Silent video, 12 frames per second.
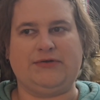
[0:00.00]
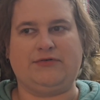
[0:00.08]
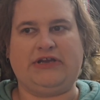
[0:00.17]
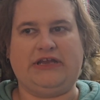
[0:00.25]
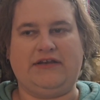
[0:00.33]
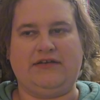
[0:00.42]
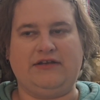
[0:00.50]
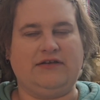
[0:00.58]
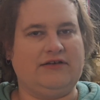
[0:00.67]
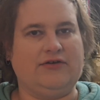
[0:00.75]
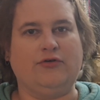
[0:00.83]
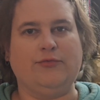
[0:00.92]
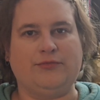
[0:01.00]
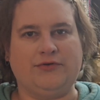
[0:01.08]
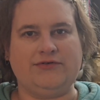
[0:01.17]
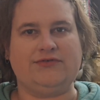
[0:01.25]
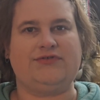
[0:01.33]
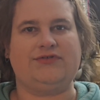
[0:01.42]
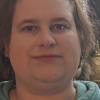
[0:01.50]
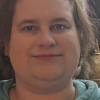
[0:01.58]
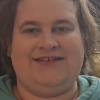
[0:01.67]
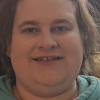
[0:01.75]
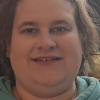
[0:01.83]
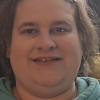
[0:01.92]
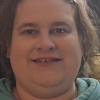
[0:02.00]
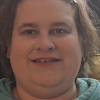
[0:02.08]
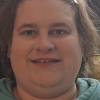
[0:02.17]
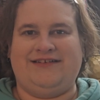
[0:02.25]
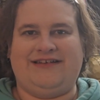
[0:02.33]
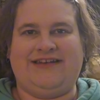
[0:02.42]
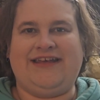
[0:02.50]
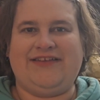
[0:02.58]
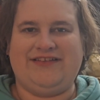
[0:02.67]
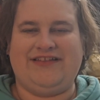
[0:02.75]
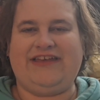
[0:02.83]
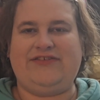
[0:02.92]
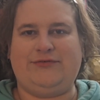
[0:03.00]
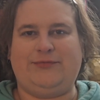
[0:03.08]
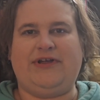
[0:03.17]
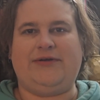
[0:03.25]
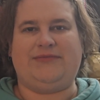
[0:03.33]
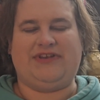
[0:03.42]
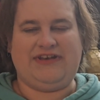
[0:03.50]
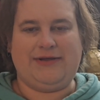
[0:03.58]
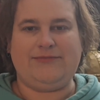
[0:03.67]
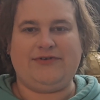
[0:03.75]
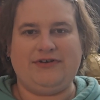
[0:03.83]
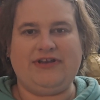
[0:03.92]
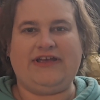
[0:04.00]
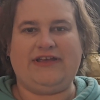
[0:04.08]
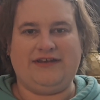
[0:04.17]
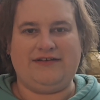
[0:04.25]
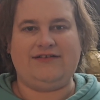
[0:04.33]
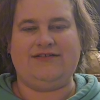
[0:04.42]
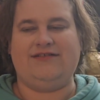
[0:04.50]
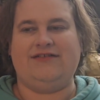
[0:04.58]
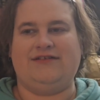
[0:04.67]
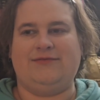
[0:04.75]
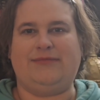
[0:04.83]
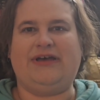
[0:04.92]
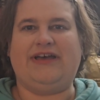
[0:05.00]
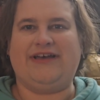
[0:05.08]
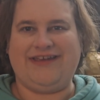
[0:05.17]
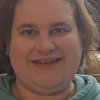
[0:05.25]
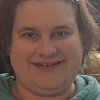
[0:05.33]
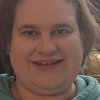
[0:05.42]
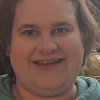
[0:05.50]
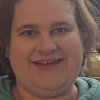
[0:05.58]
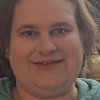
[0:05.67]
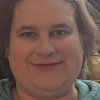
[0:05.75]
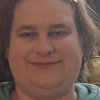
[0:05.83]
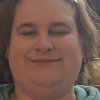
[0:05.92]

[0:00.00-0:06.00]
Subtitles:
grade, and young adult books. And now the last prompt, number 9, Pie Day.